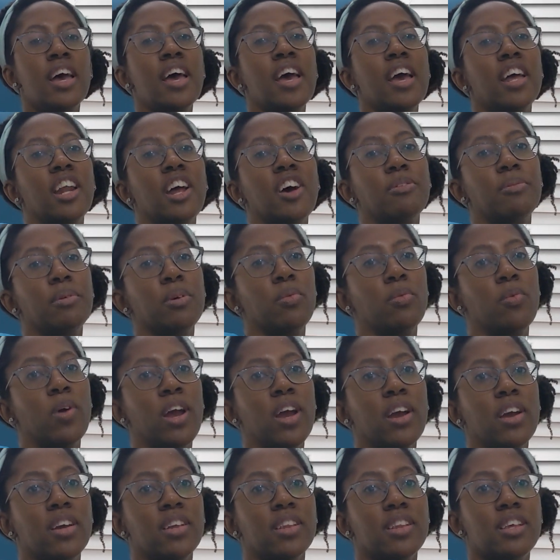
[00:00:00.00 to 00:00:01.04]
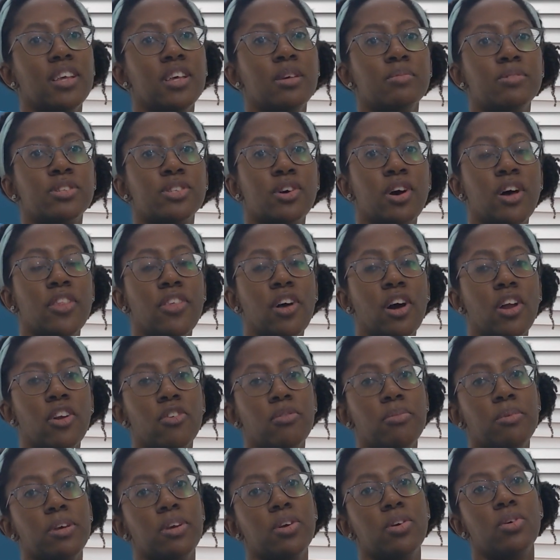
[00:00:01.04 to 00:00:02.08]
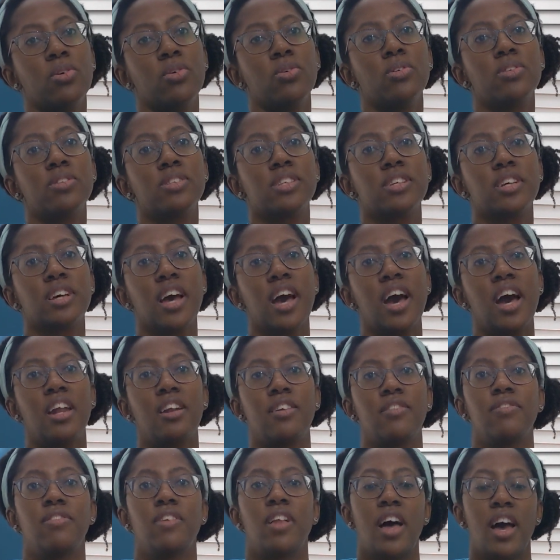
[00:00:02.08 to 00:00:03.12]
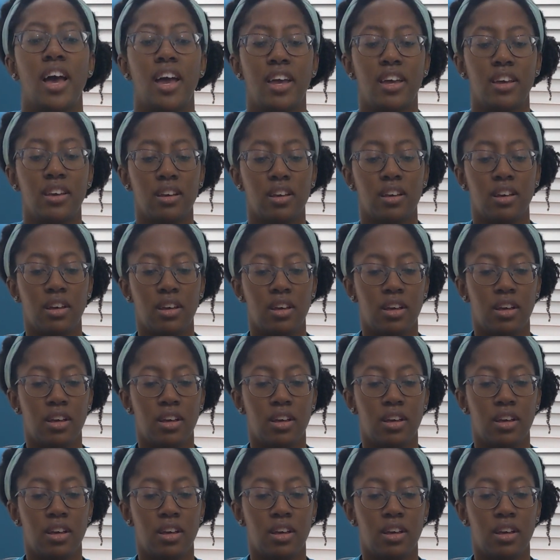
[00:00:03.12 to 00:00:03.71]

and I've been wearing them, so I thought it would be cool to kind of like